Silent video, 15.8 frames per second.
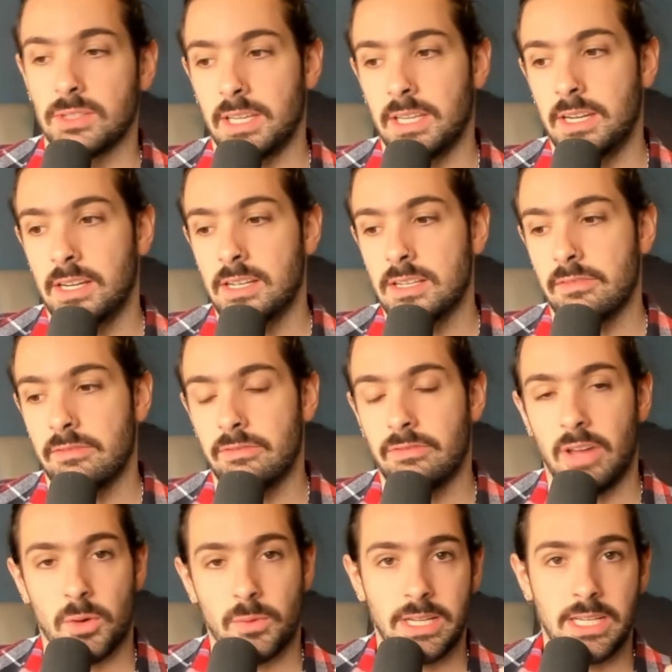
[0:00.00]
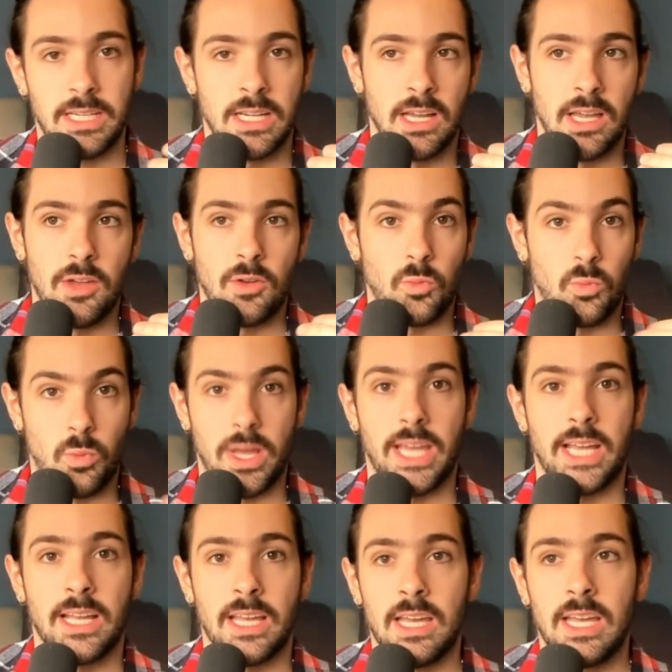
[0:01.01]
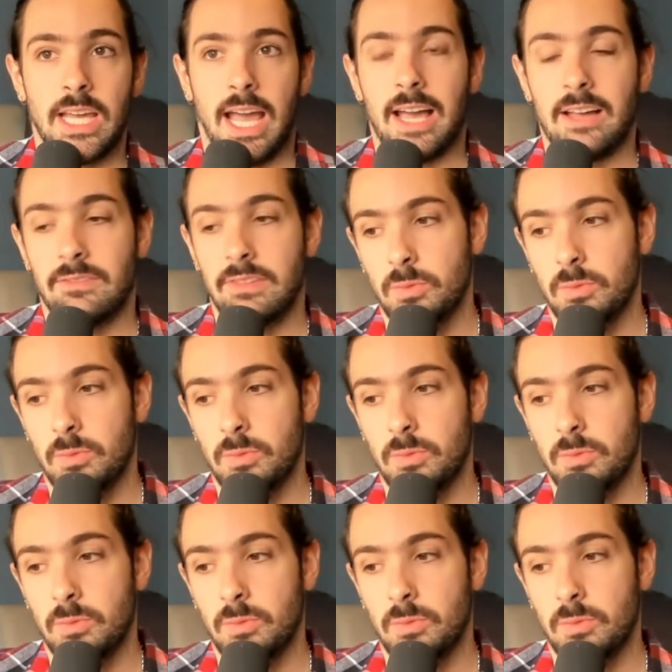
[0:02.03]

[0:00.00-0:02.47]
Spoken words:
It is very wing heavy,